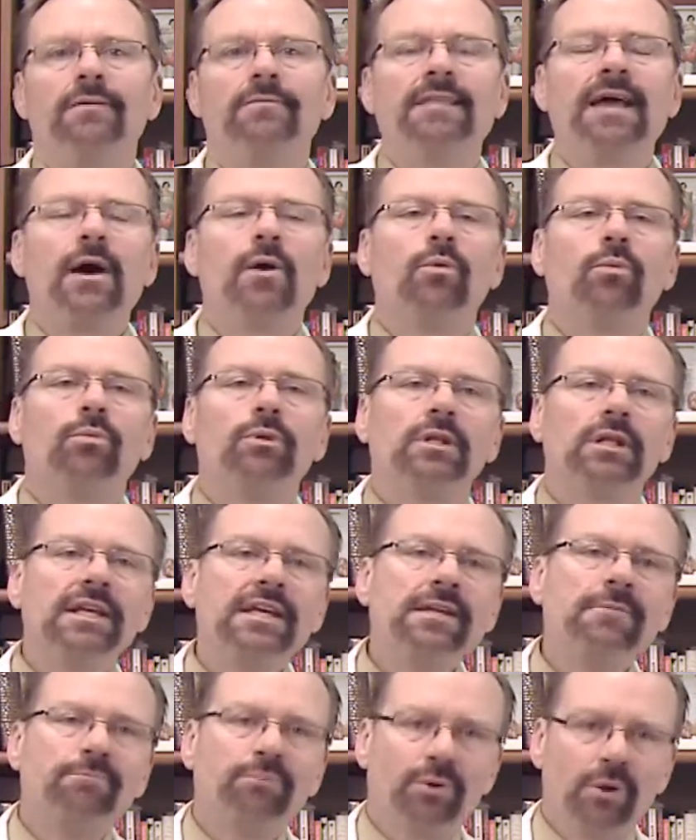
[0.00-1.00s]
Now,
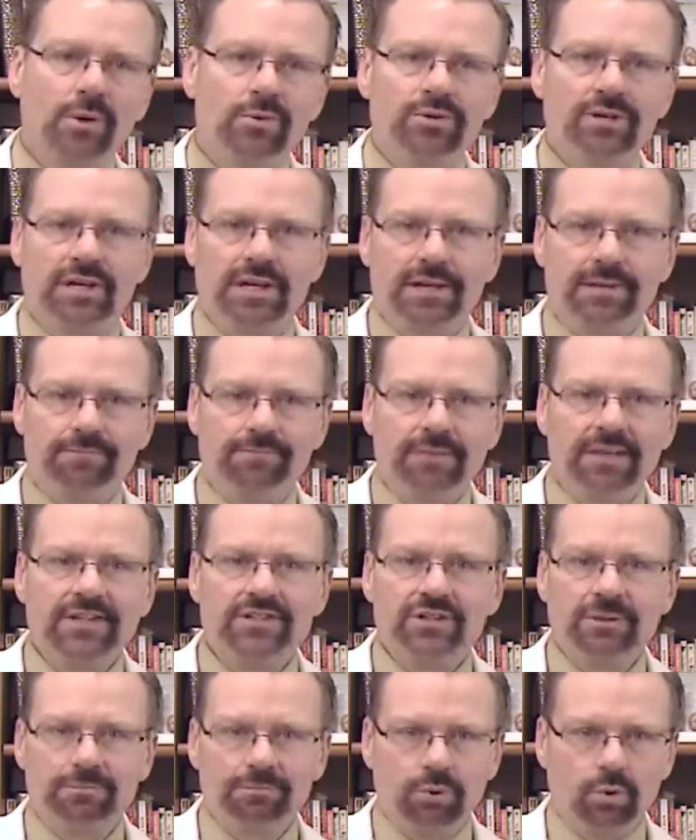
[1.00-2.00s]
lean protein
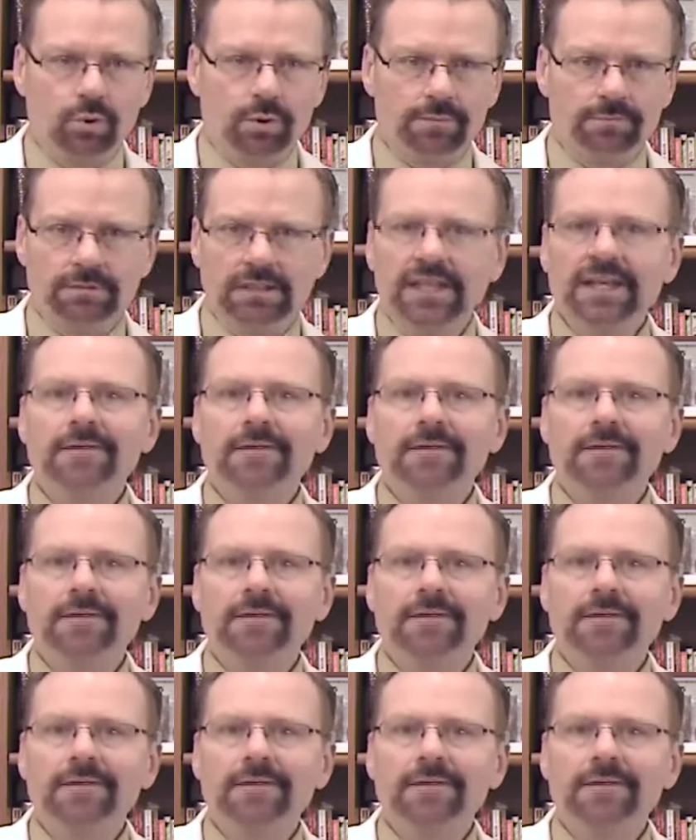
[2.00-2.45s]
is important.